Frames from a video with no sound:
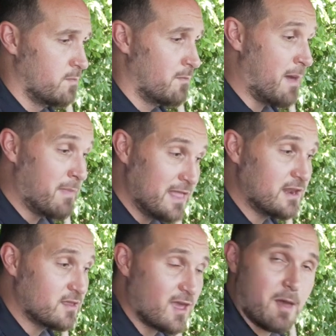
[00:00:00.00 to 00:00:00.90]
My minute
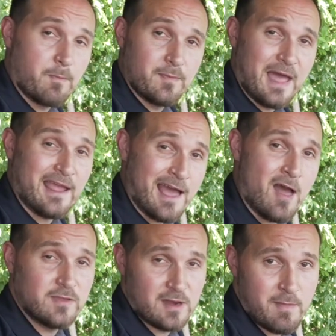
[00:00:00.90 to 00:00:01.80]
is up. I
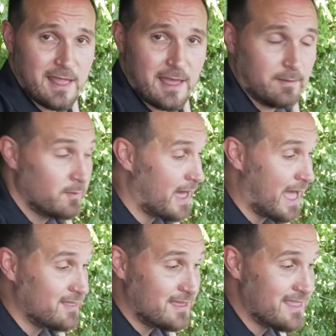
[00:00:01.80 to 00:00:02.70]
counted a minute.
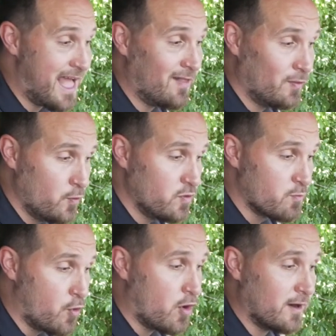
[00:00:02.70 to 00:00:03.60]
I did not lose
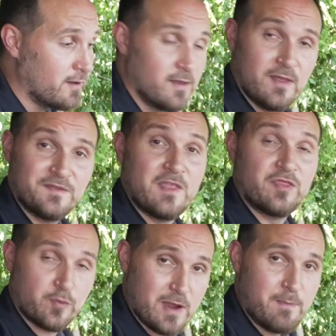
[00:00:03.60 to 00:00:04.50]
more than
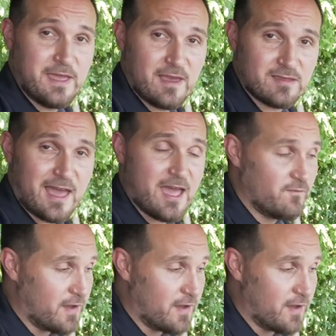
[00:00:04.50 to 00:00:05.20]
3 psi of